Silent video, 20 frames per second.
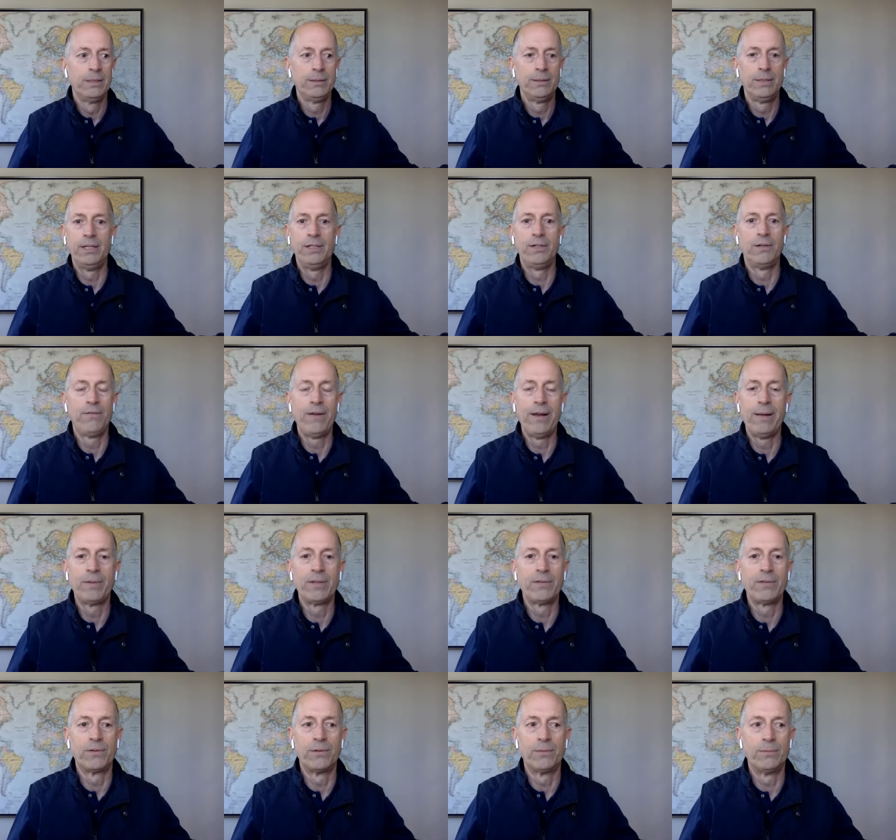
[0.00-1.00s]
in your
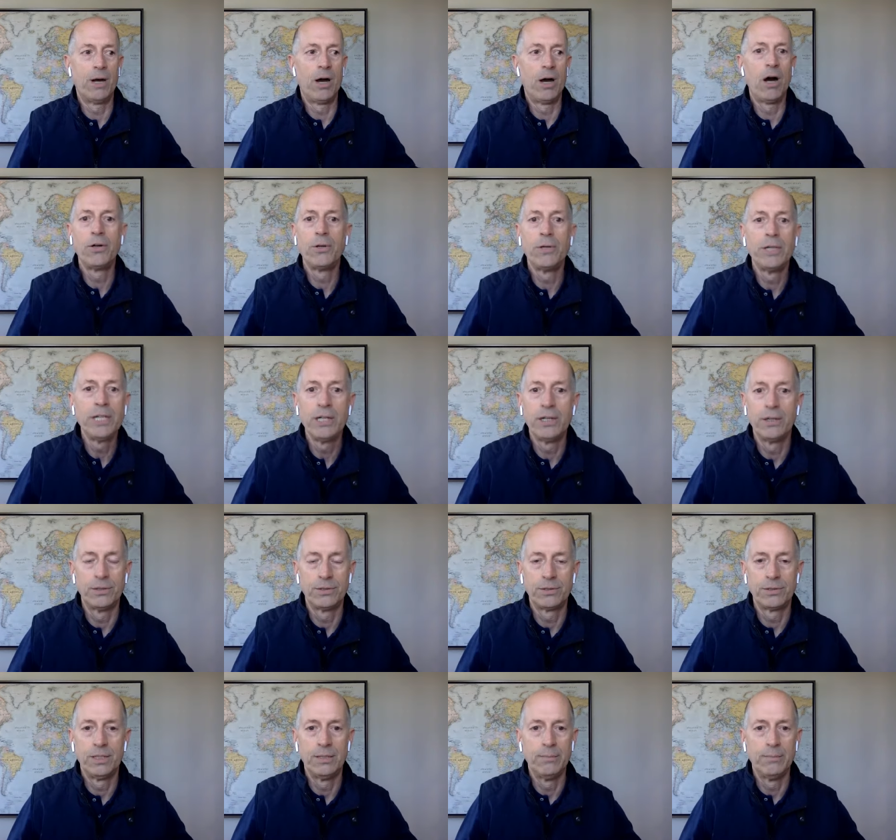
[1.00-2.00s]
family for hundred
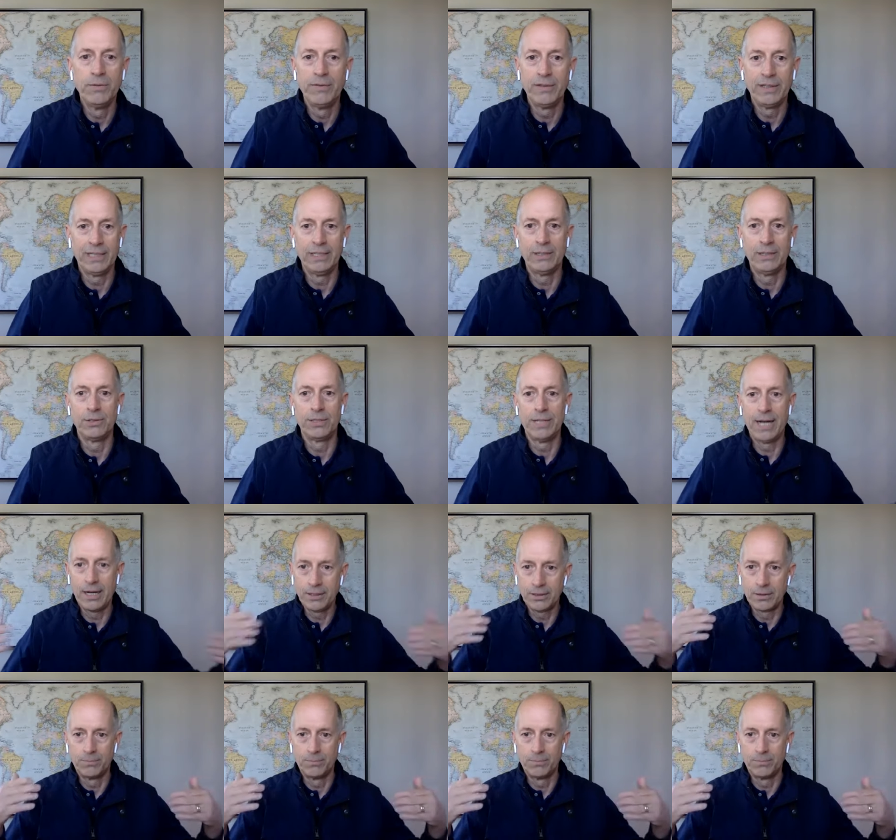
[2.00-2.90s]
years in movie theaters. Now you're,